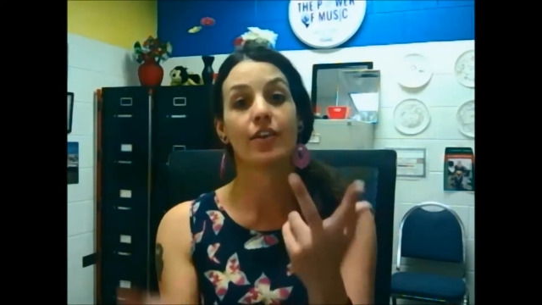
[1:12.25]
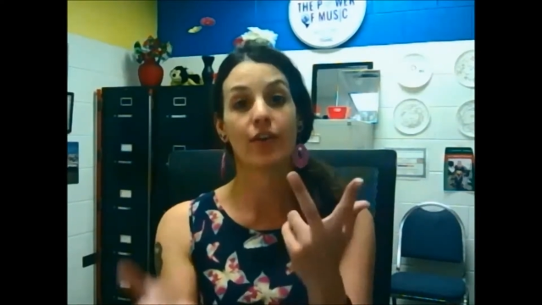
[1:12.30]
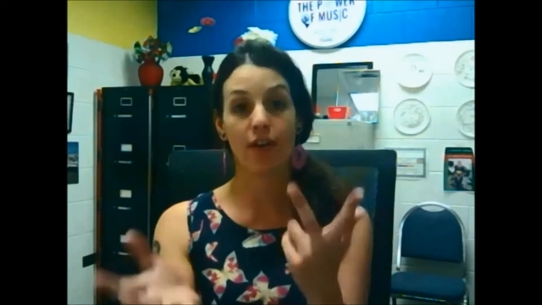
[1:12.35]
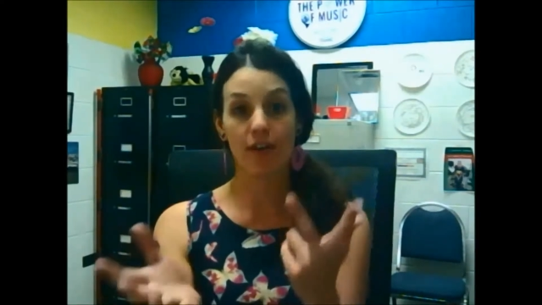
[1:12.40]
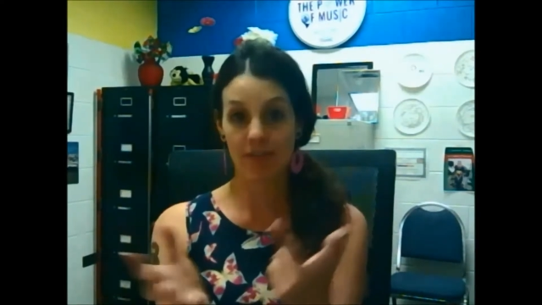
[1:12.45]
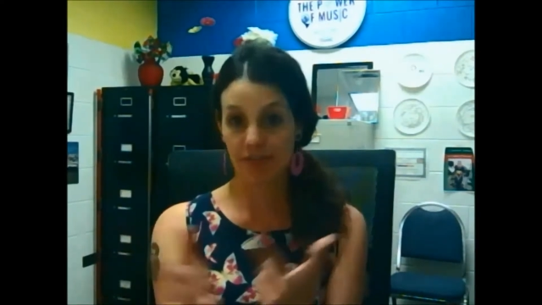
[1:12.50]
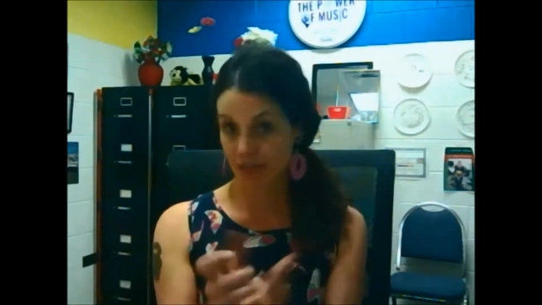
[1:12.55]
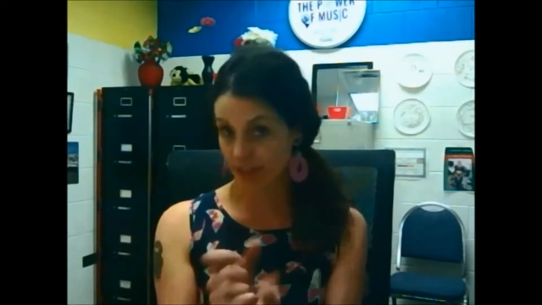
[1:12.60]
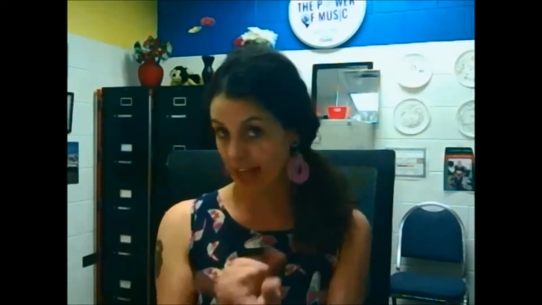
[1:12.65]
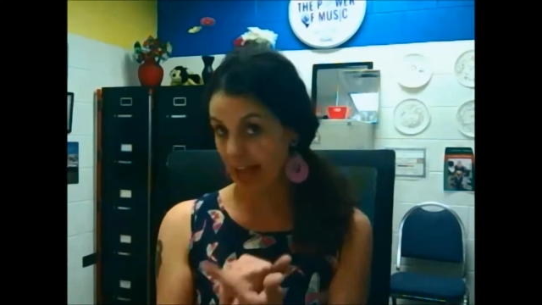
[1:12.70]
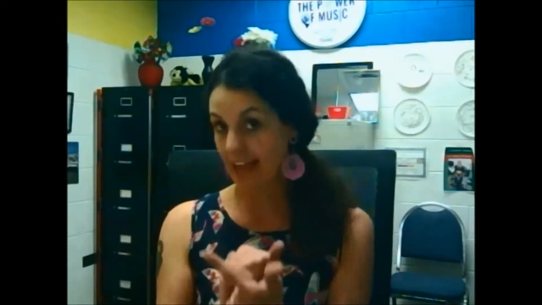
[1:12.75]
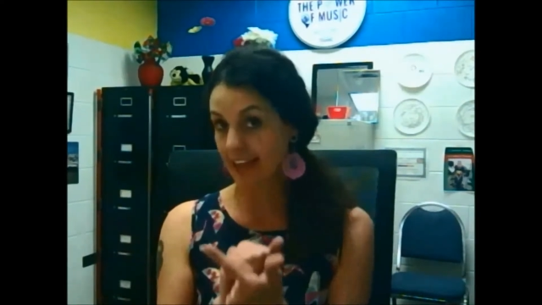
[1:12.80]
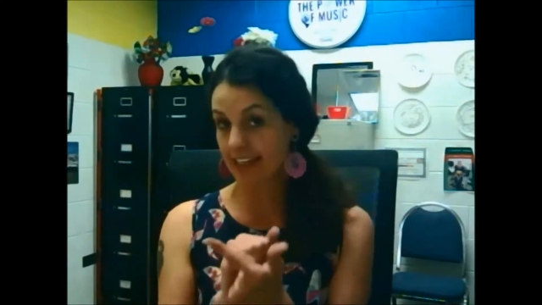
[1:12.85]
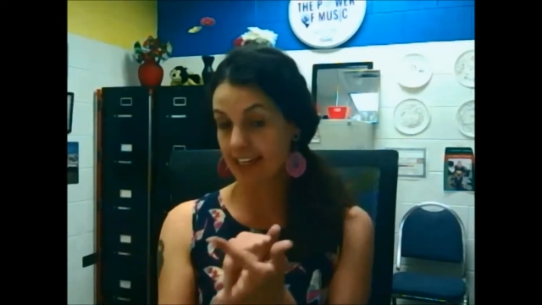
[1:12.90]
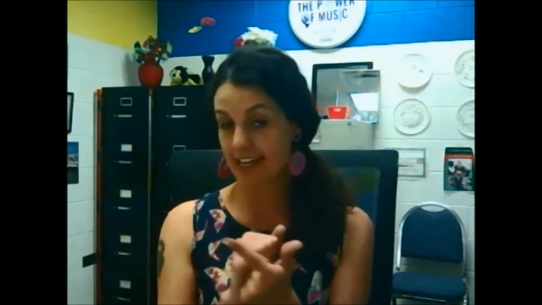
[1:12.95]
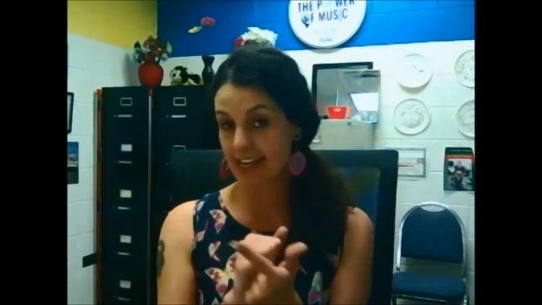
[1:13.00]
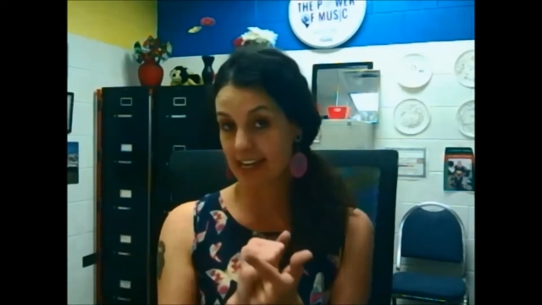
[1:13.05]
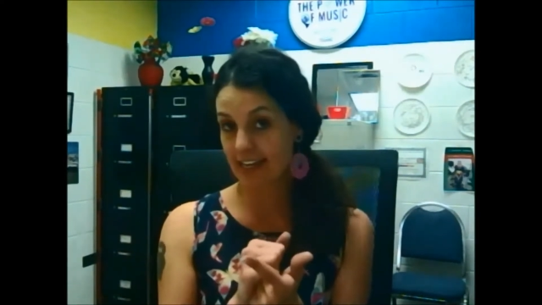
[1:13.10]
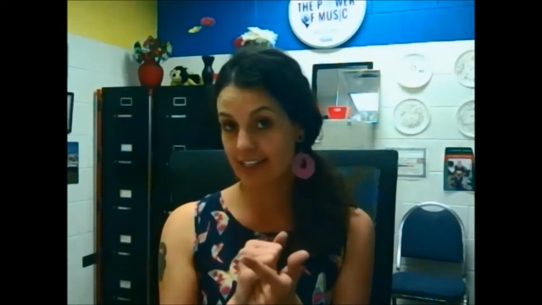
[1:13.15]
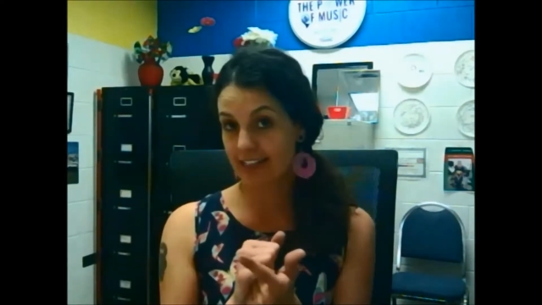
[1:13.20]
there are
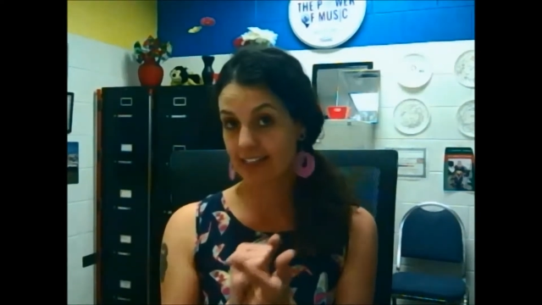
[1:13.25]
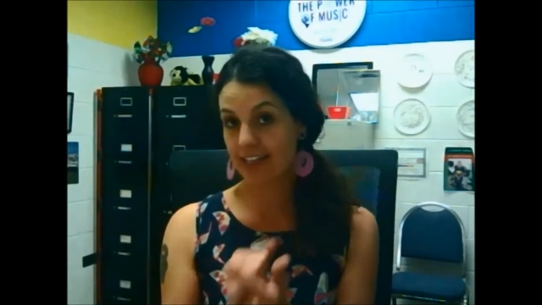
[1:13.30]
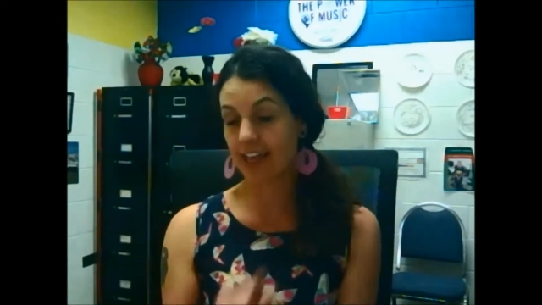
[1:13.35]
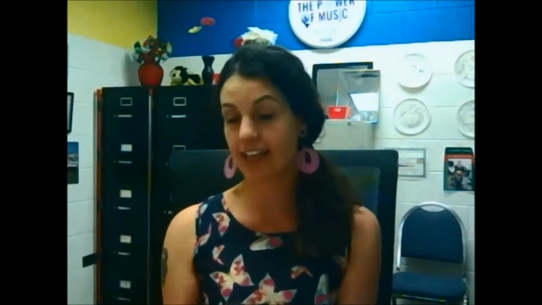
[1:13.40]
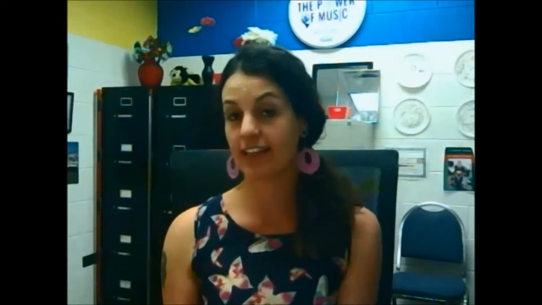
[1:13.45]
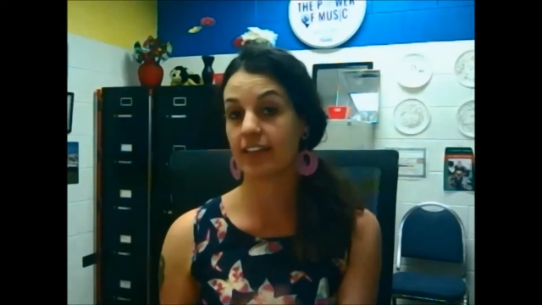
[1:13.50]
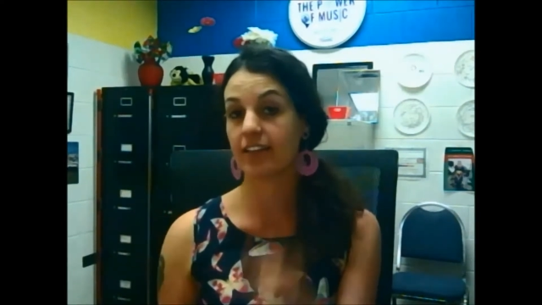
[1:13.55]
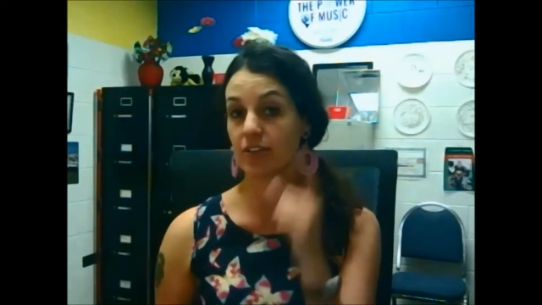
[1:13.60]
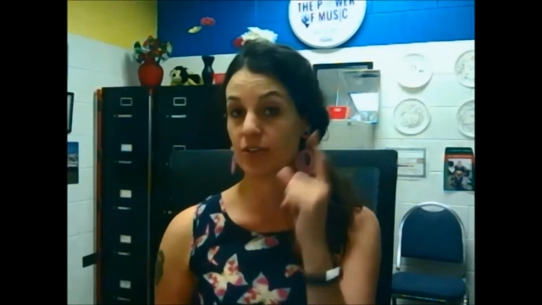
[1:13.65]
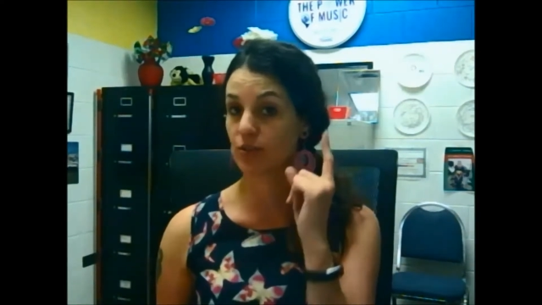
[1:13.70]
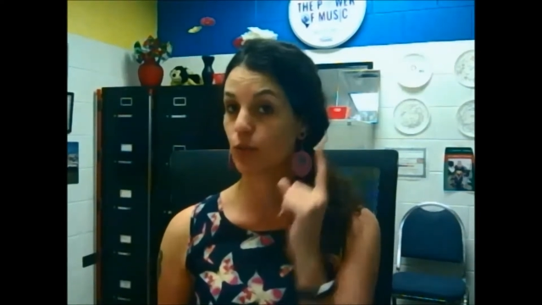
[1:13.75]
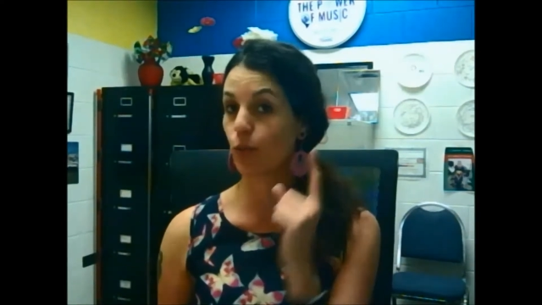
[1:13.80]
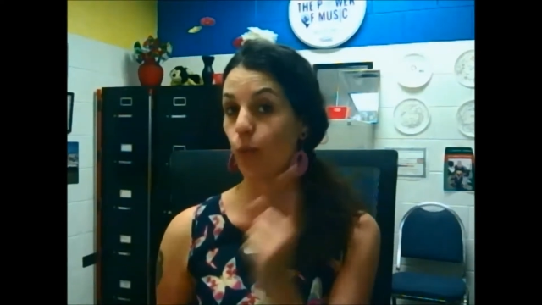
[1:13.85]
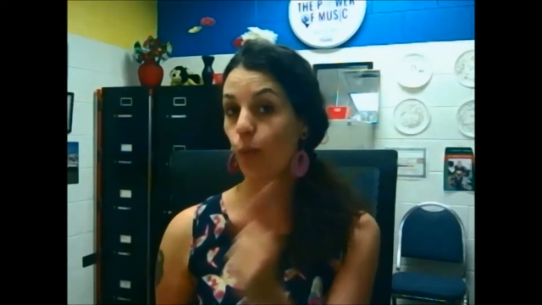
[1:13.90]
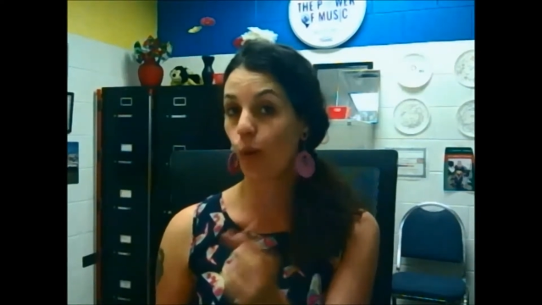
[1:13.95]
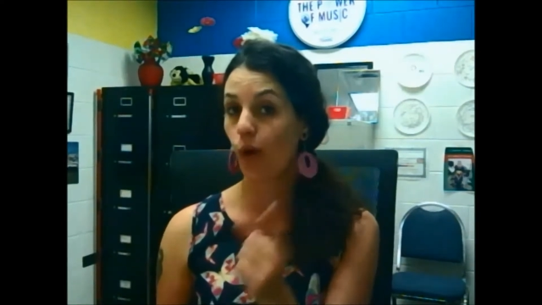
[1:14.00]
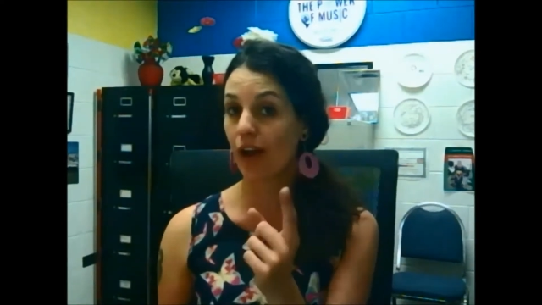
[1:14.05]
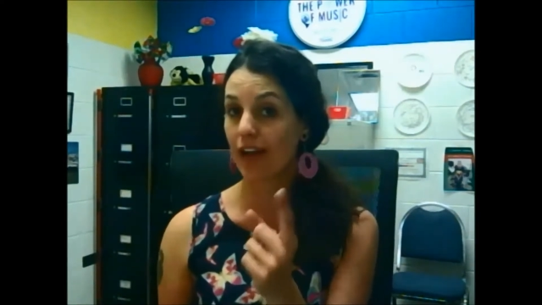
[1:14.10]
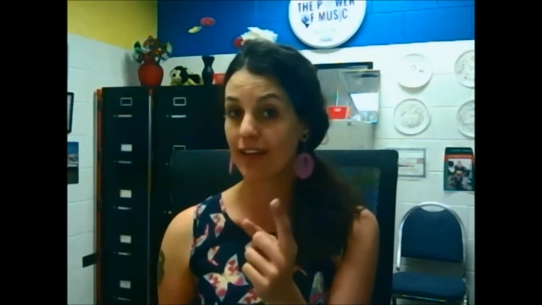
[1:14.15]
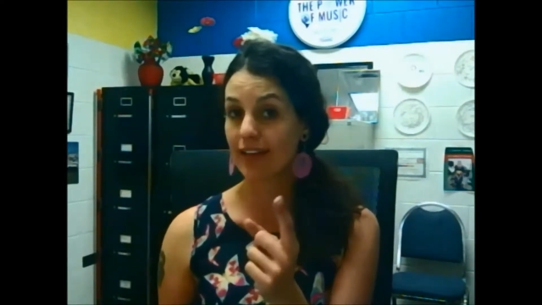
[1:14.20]
flat keys, and then
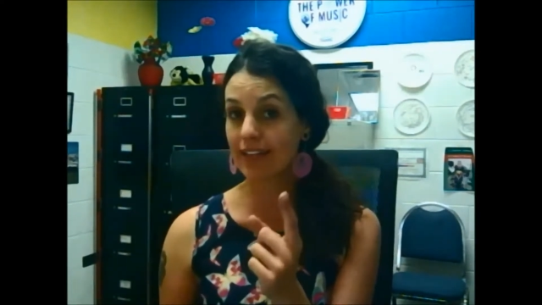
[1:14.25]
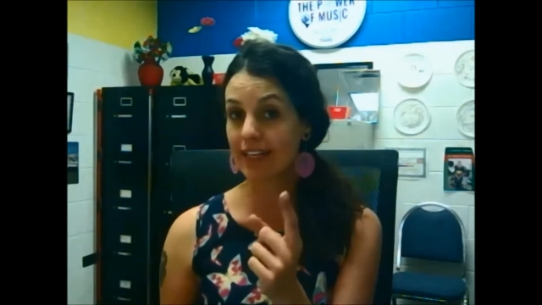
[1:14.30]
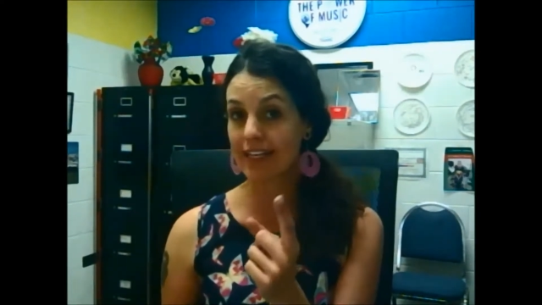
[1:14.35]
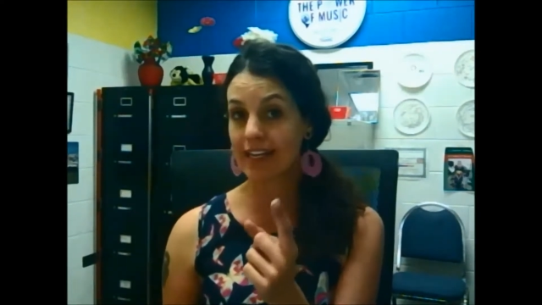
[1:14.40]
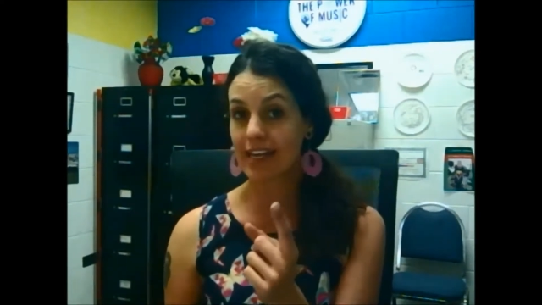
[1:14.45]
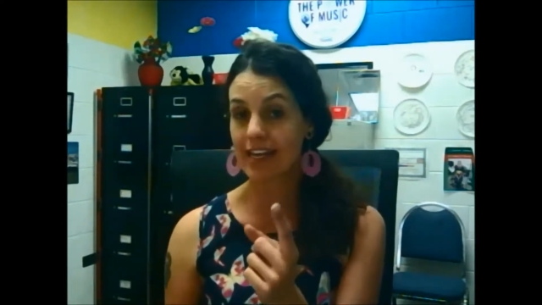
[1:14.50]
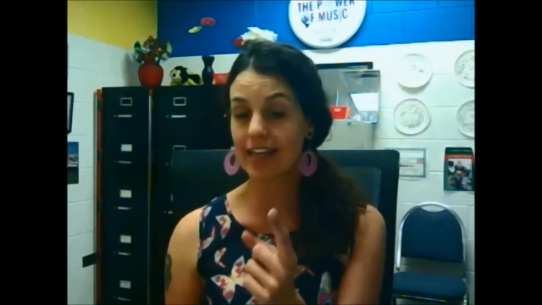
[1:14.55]
there's one